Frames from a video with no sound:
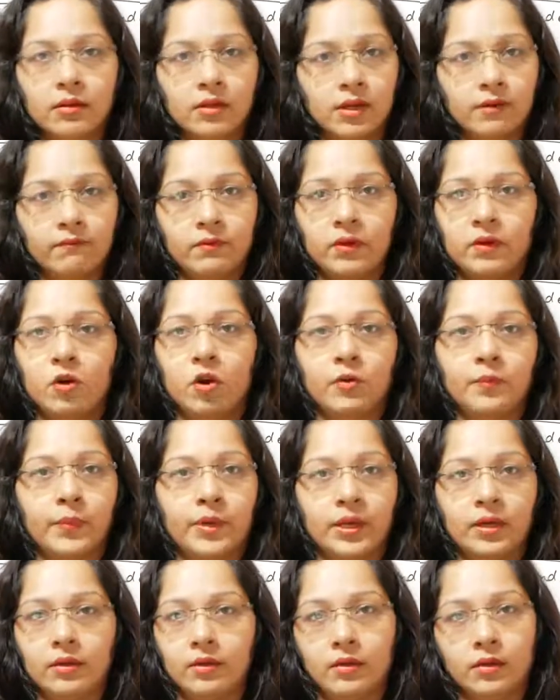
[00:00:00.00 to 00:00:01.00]
it will not
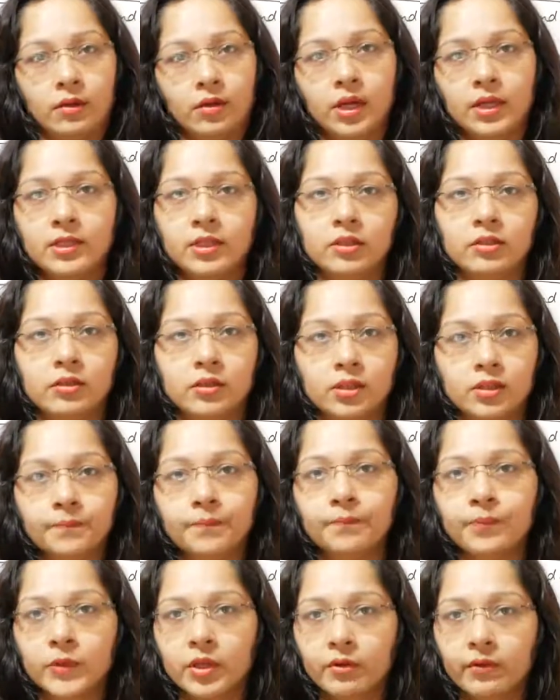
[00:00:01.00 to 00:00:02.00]
be considered,
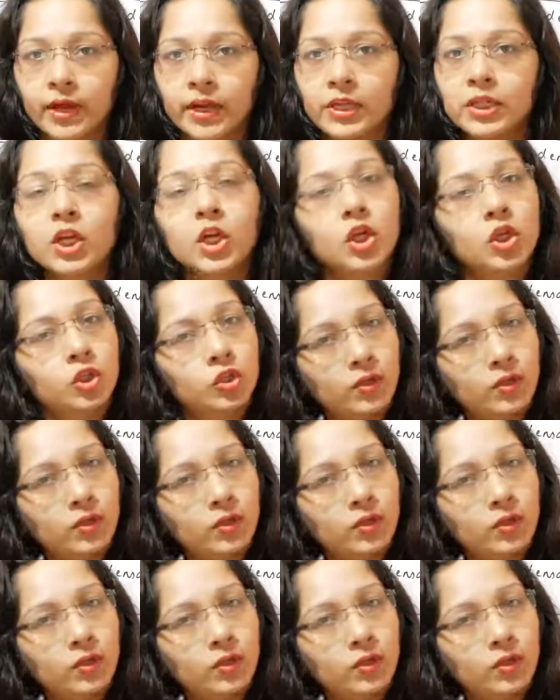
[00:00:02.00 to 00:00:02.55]
right?